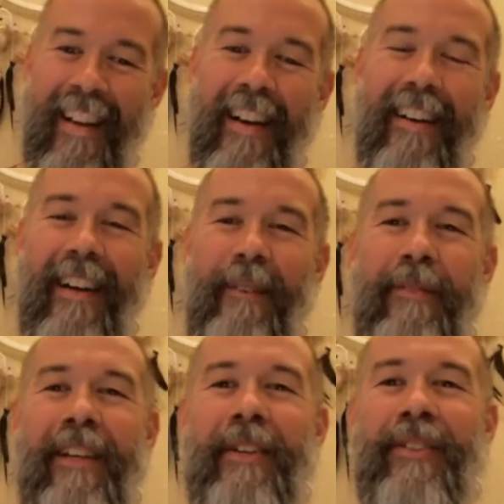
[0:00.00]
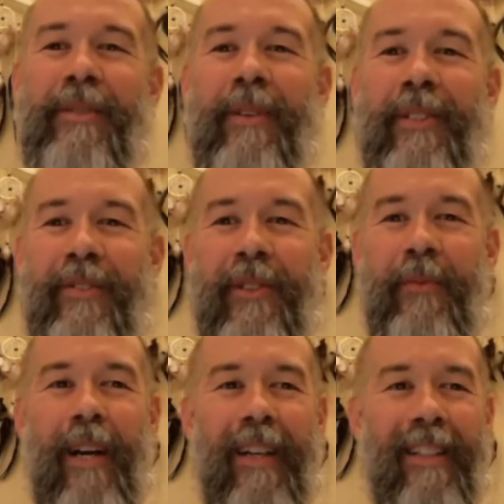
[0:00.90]
Thank you so much for your
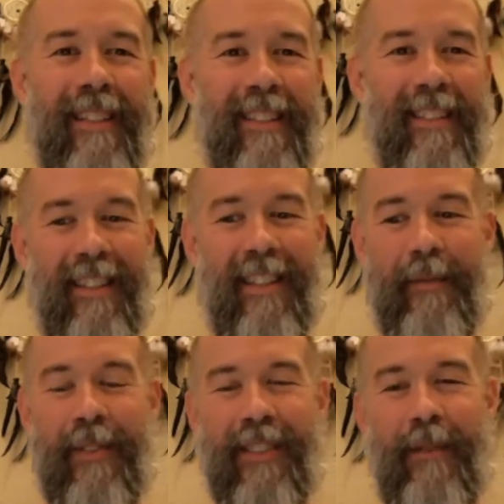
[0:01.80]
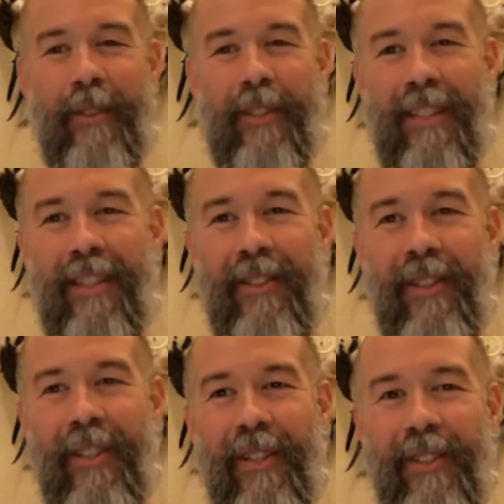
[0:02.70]
practice. As someone said
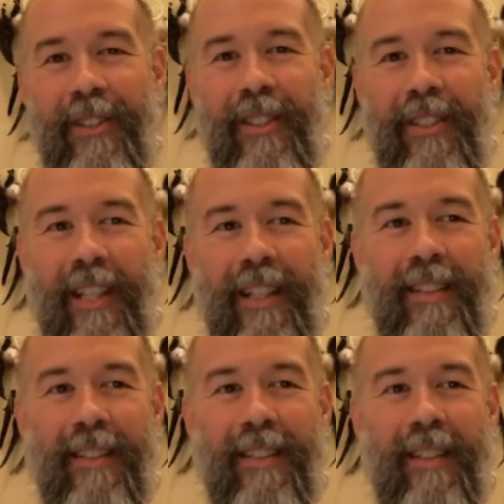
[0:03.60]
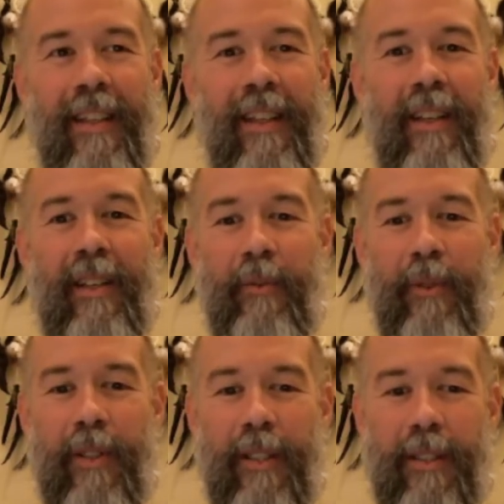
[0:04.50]
earlier during the check-ins, it
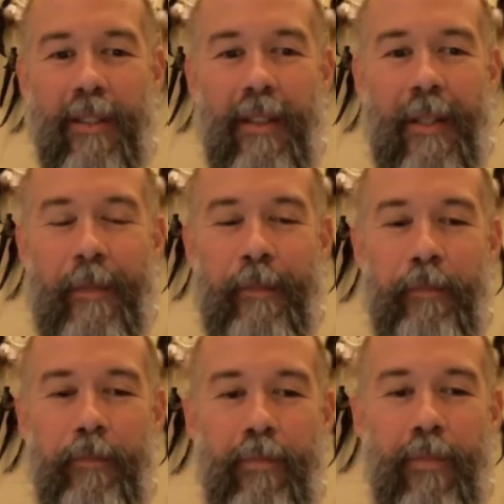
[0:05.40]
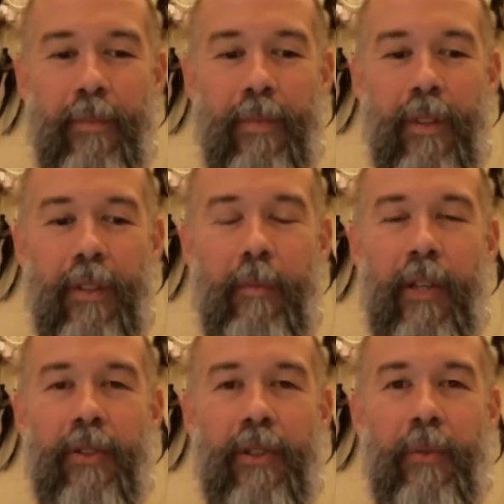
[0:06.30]
really is
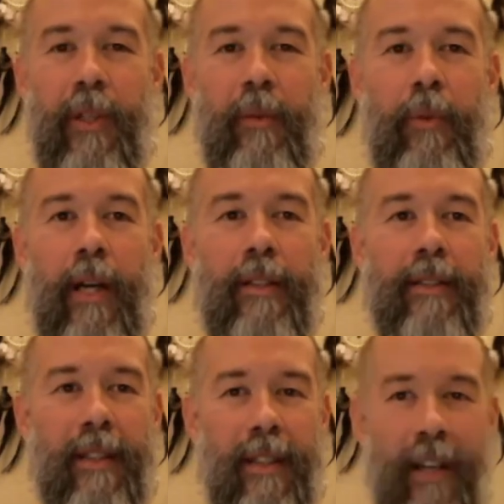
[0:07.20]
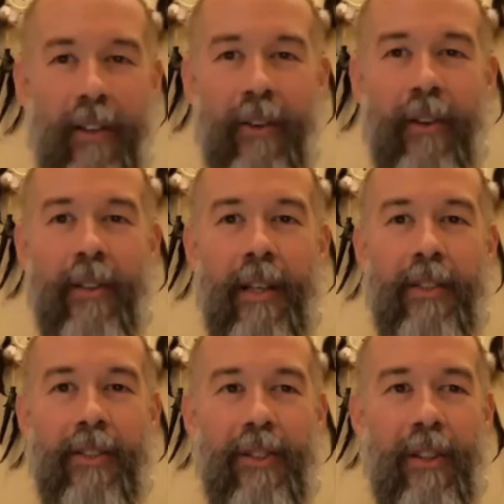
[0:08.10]
special that we can practice together and not
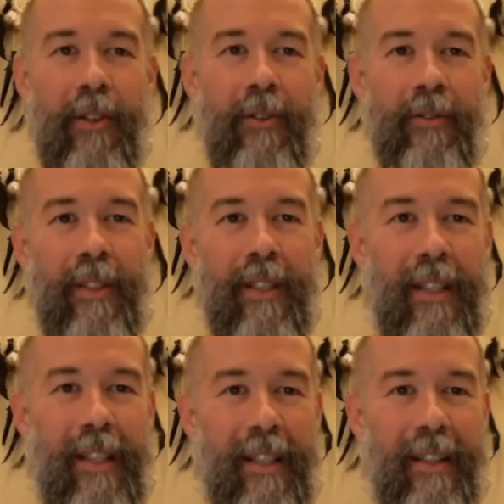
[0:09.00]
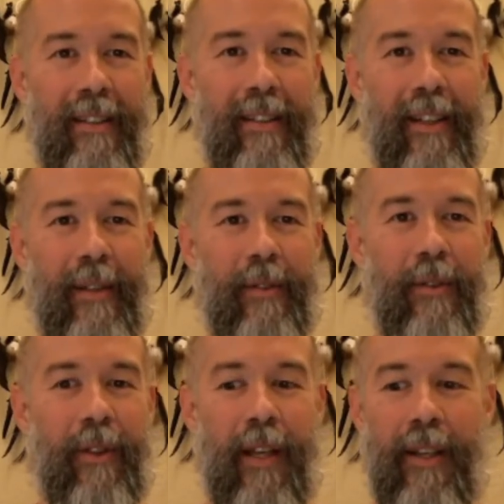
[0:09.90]
just alone. So
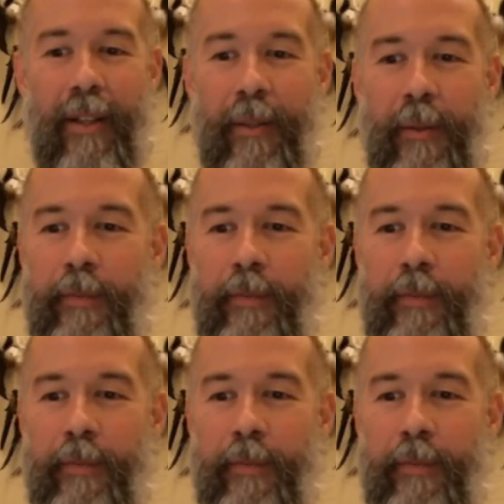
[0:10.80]
thank you.